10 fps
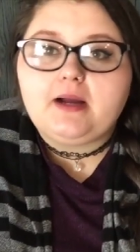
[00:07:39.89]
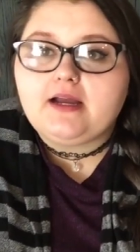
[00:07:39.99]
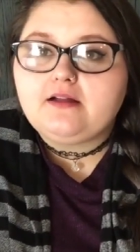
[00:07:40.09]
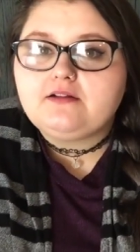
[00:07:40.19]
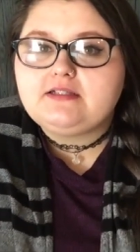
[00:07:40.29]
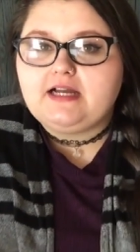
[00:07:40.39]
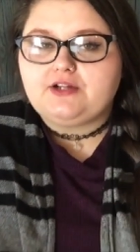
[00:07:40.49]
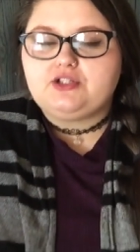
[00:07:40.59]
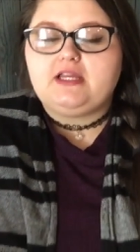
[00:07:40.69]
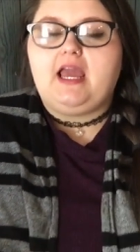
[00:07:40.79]
My eye color is
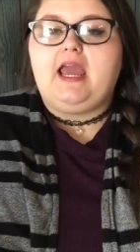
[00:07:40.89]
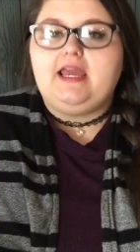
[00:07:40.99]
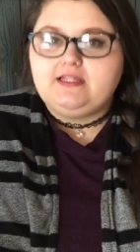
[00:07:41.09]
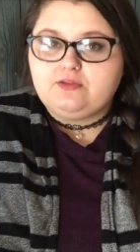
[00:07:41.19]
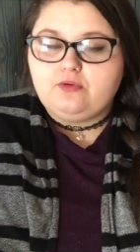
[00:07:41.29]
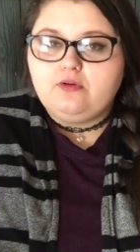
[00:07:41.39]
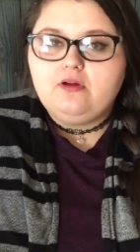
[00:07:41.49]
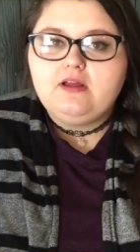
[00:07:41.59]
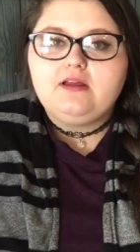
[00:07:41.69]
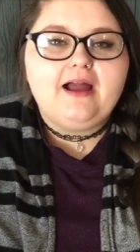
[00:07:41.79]
actually
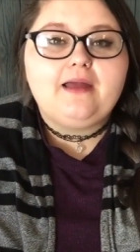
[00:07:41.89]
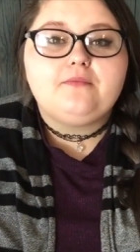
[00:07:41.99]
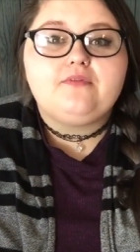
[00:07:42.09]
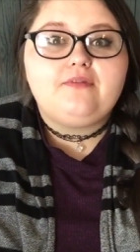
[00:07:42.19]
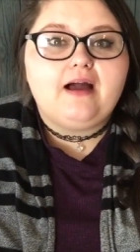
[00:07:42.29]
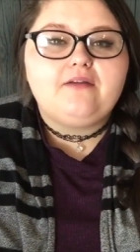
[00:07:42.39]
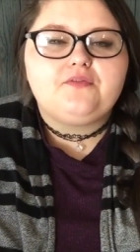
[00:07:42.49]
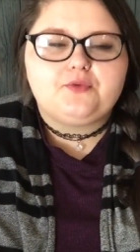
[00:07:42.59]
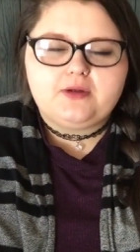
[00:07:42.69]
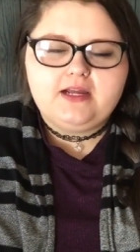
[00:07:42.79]
hazel. I am
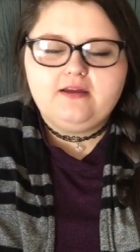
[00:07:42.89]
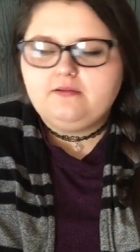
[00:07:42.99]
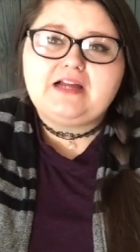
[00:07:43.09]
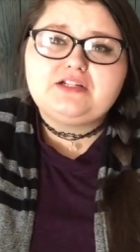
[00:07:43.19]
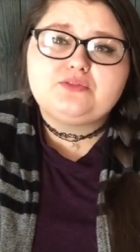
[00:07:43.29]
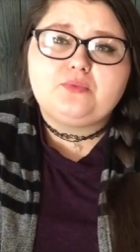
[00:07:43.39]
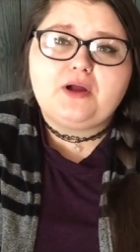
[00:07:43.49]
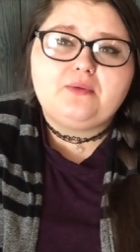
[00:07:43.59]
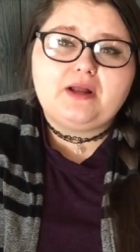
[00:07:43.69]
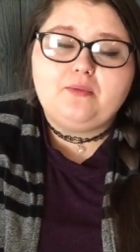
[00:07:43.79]
5'3". I just
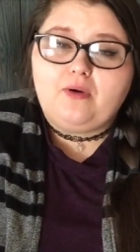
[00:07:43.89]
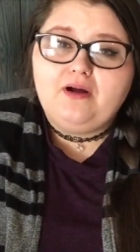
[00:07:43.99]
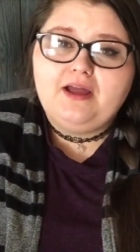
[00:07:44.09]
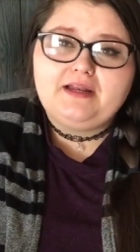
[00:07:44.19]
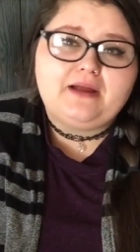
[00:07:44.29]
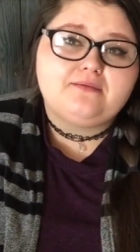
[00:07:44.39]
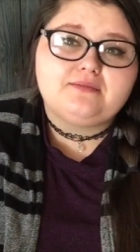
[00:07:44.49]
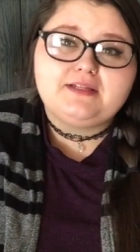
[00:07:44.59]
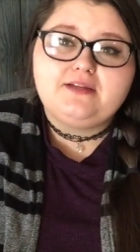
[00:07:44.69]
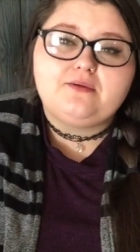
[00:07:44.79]
wear what I want and I
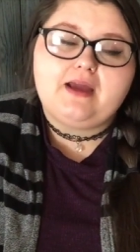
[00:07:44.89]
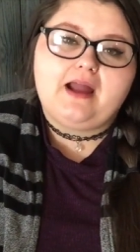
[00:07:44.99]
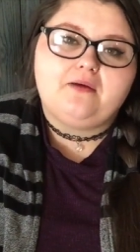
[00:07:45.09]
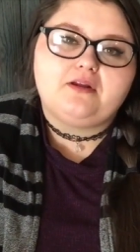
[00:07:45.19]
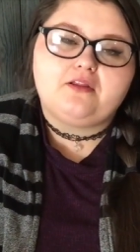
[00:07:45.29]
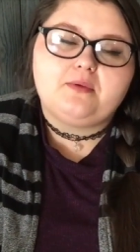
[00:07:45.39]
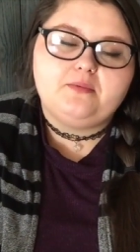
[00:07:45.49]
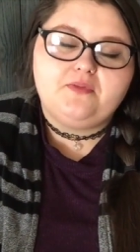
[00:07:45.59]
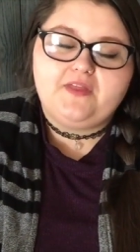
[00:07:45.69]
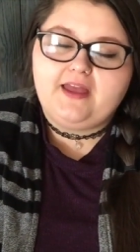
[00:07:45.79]
really don't care what other
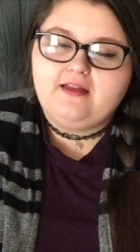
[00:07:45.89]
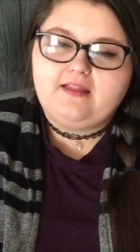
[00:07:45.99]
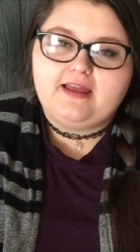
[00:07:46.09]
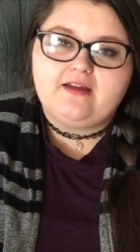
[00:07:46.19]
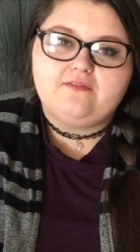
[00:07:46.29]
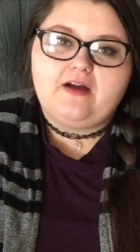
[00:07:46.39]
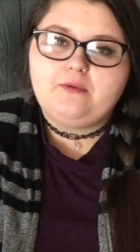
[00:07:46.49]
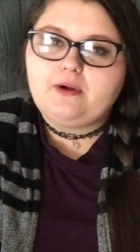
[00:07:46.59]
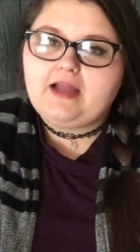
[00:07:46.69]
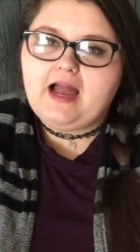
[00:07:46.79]
people think. Like if I
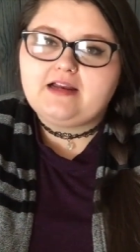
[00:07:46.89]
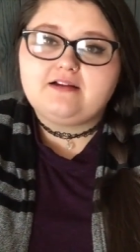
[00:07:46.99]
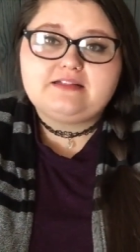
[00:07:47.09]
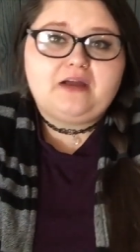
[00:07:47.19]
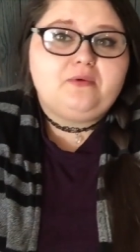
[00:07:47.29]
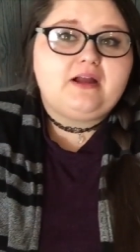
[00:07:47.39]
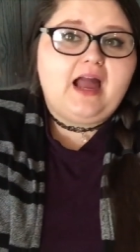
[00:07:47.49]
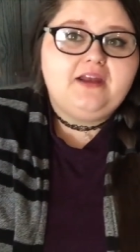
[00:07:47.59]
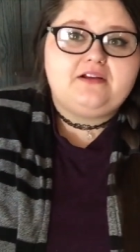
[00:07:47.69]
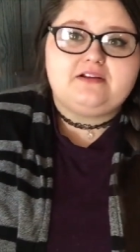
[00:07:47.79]
wear cat ears, I wear cat